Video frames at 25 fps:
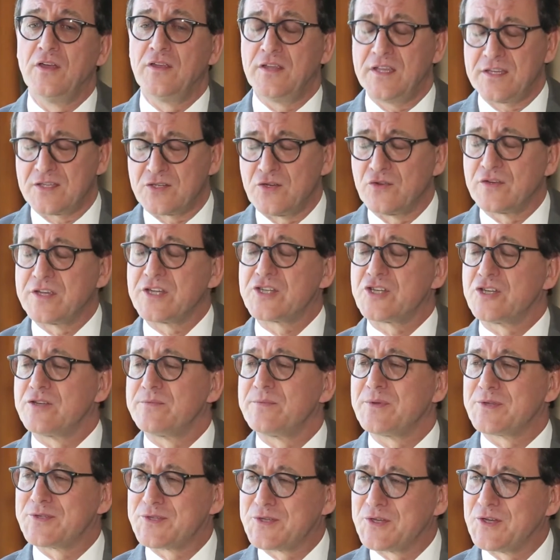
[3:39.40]
Yes,
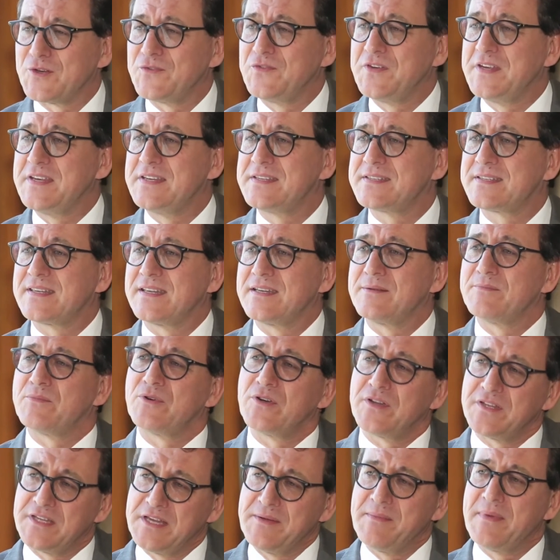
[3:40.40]
location, but service and
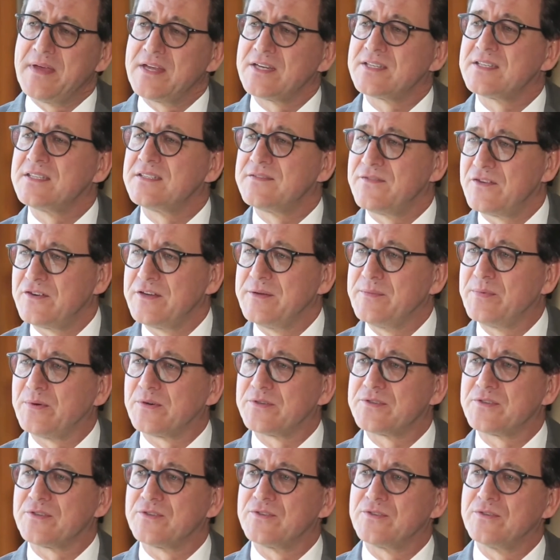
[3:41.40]
brand image is very
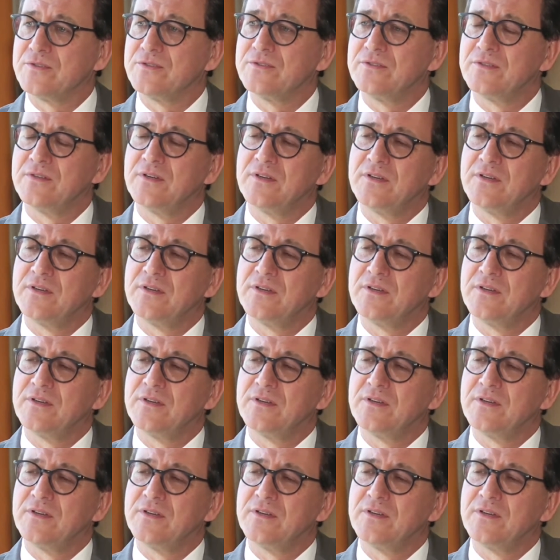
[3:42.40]
important too.